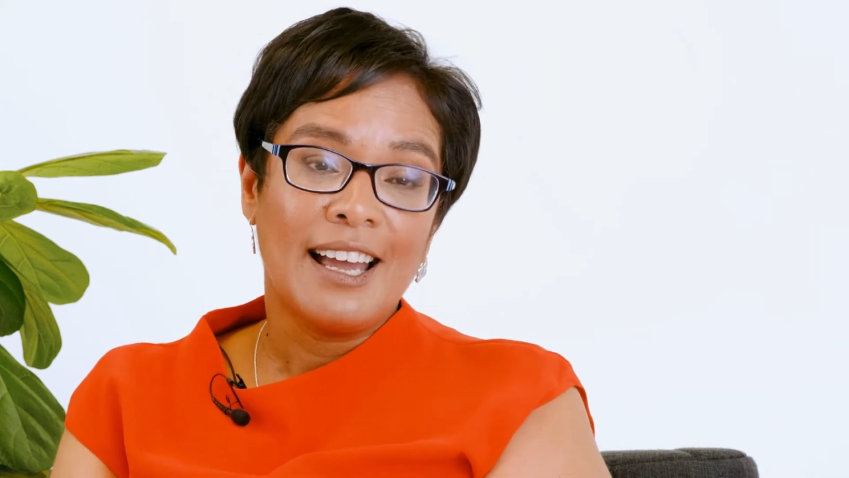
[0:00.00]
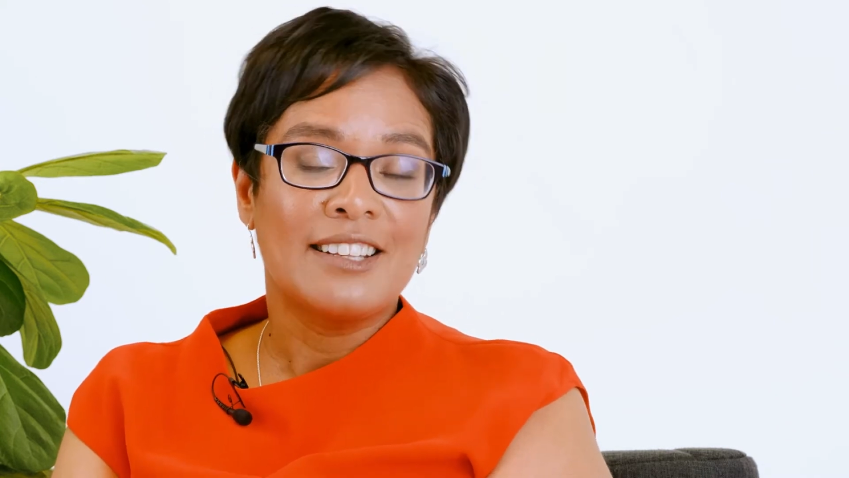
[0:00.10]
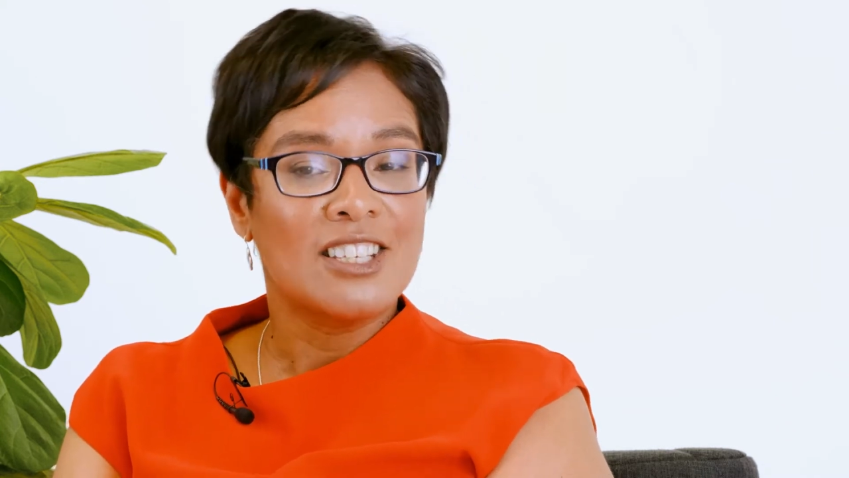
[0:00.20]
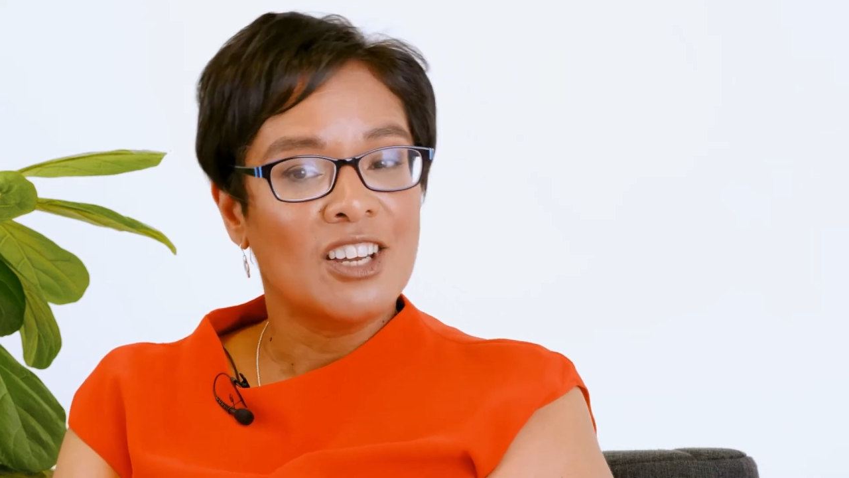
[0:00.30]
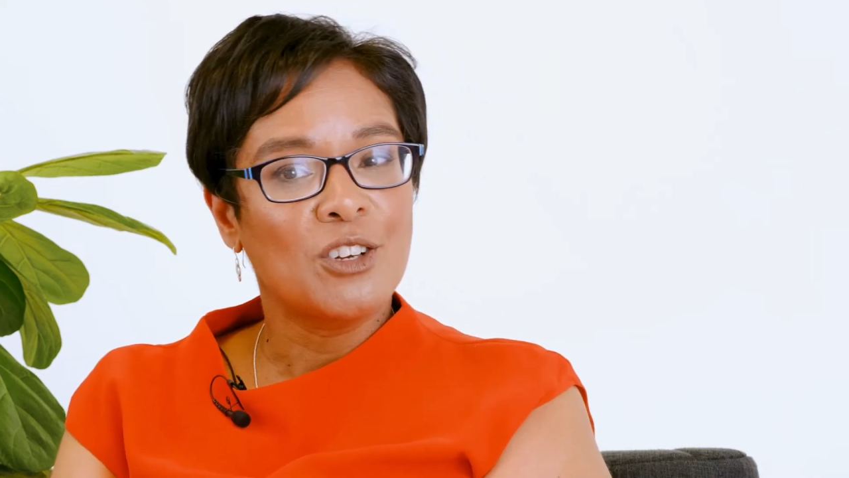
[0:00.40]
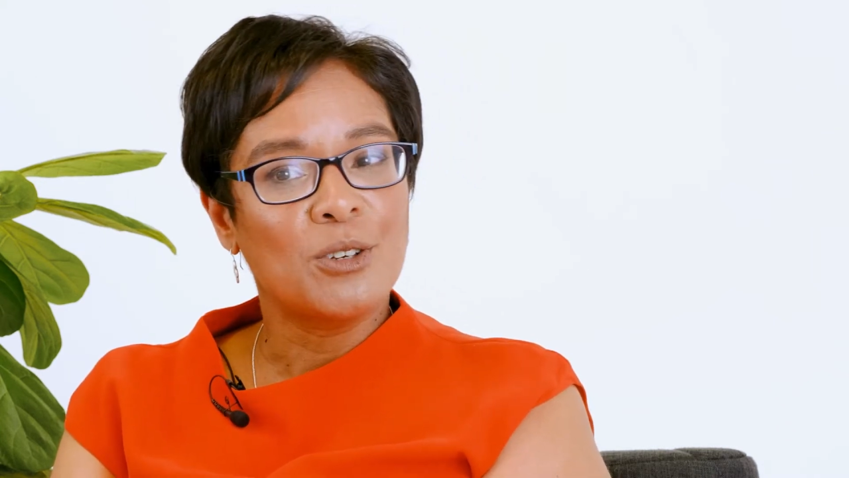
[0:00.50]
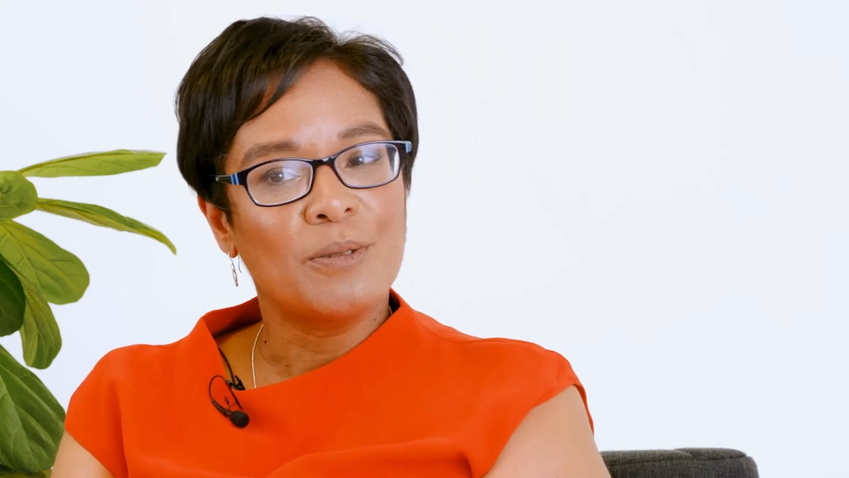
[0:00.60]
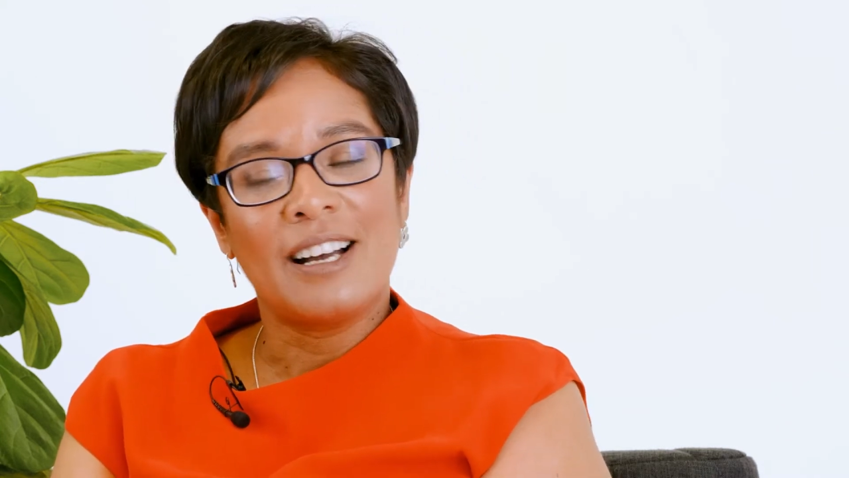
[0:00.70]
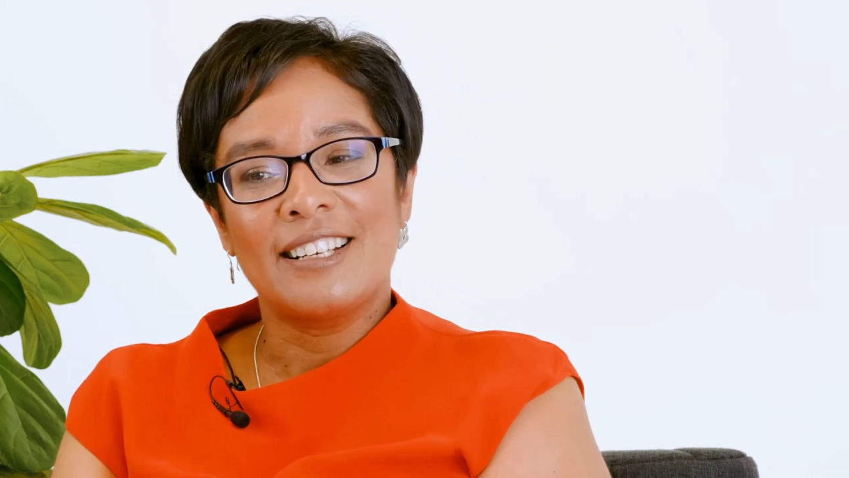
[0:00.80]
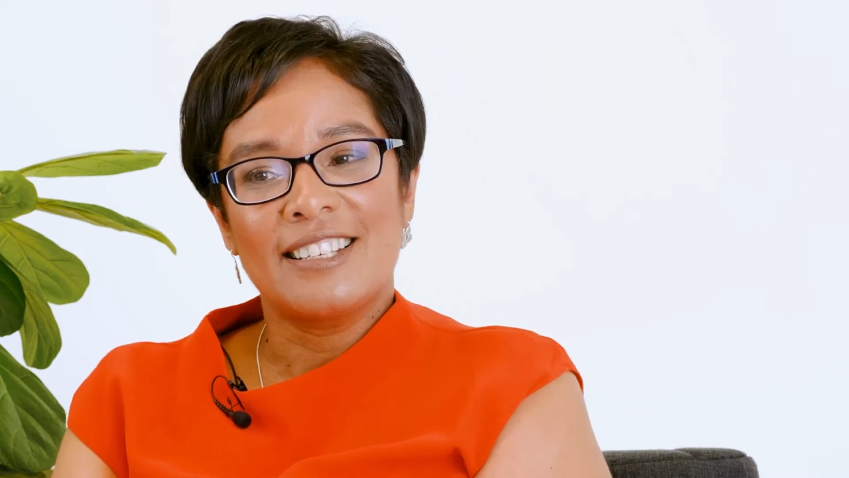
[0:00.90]
And
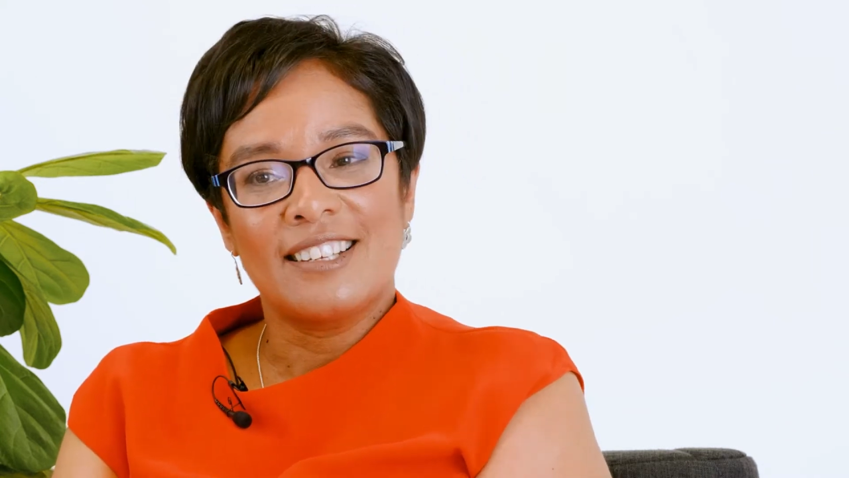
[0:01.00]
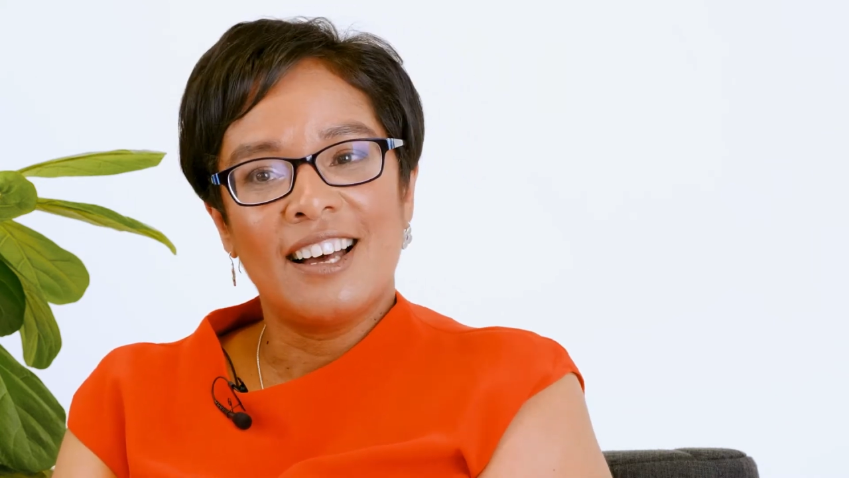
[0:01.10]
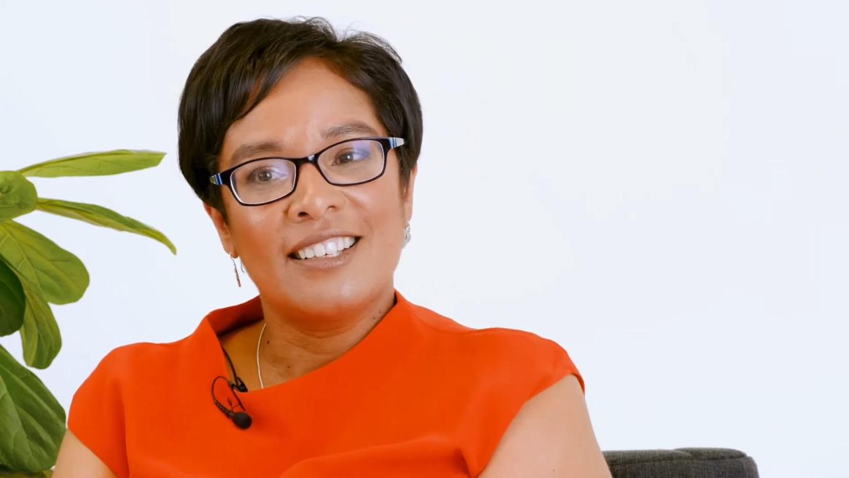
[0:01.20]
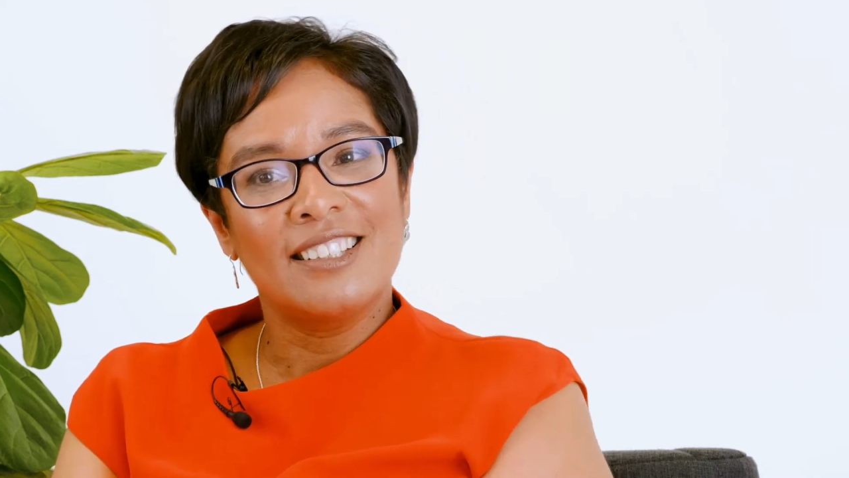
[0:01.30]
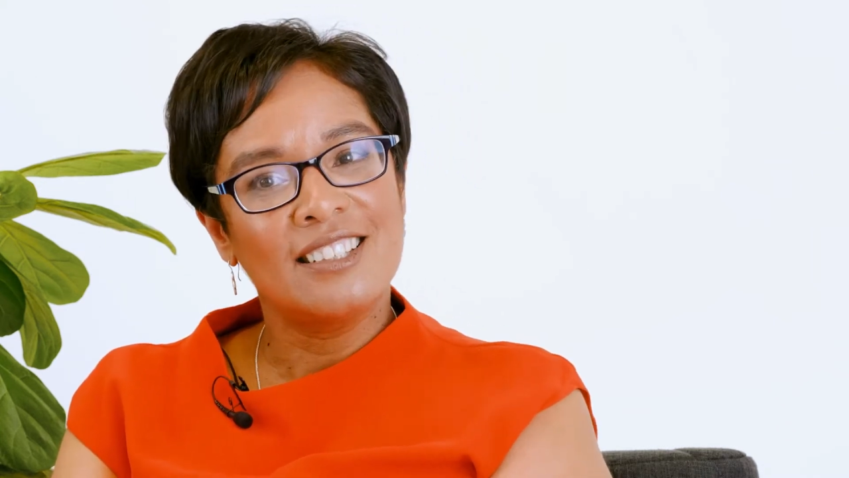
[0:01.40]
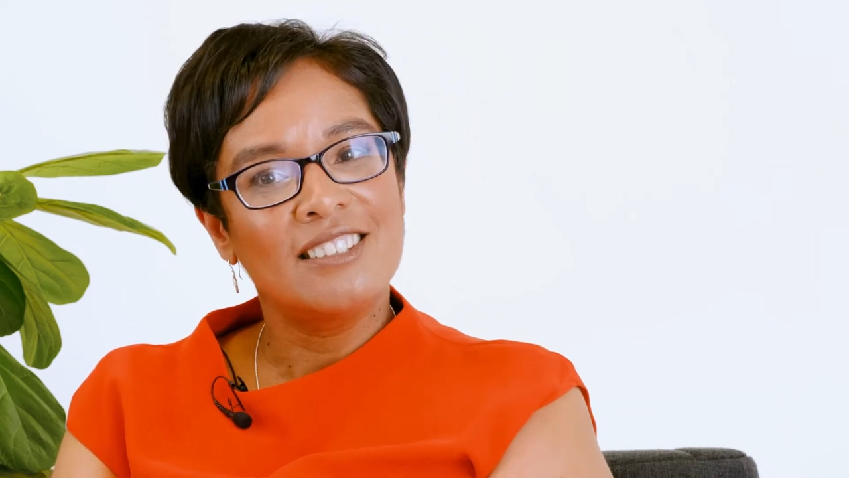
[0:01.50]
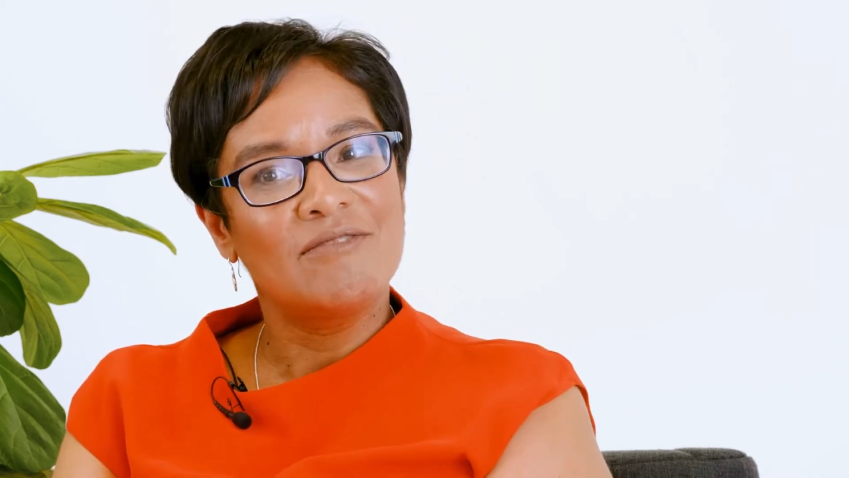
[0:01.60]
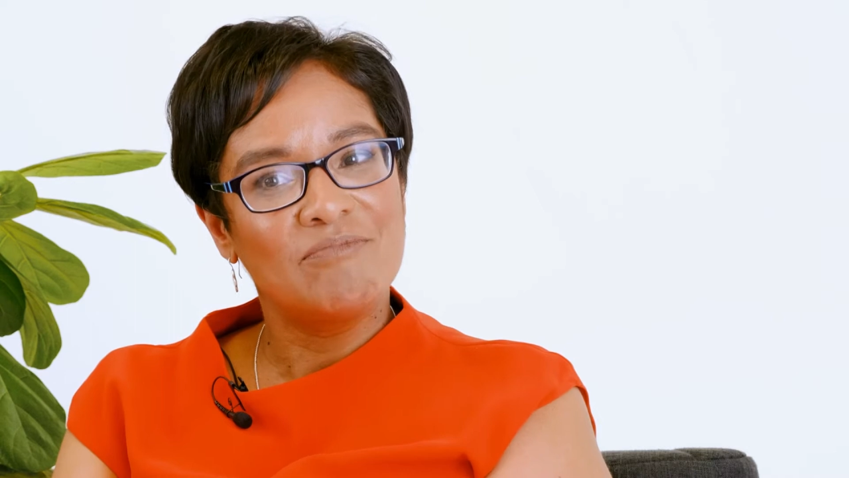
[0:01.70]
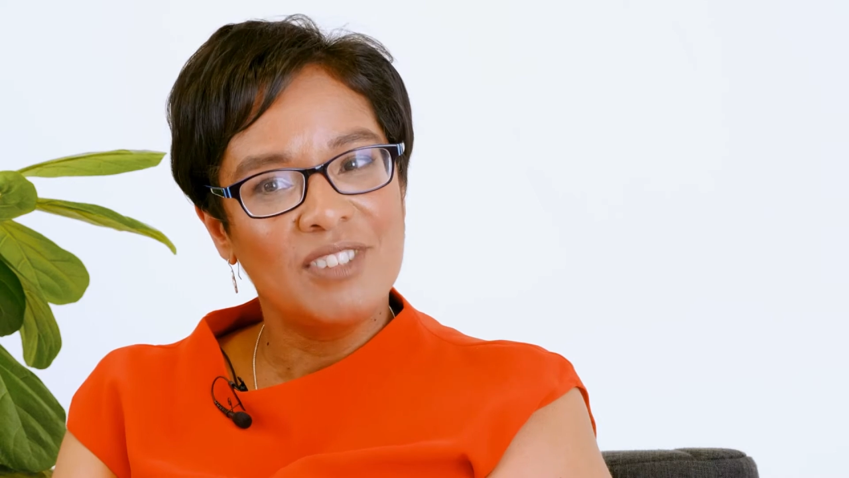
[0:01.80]
so I decided,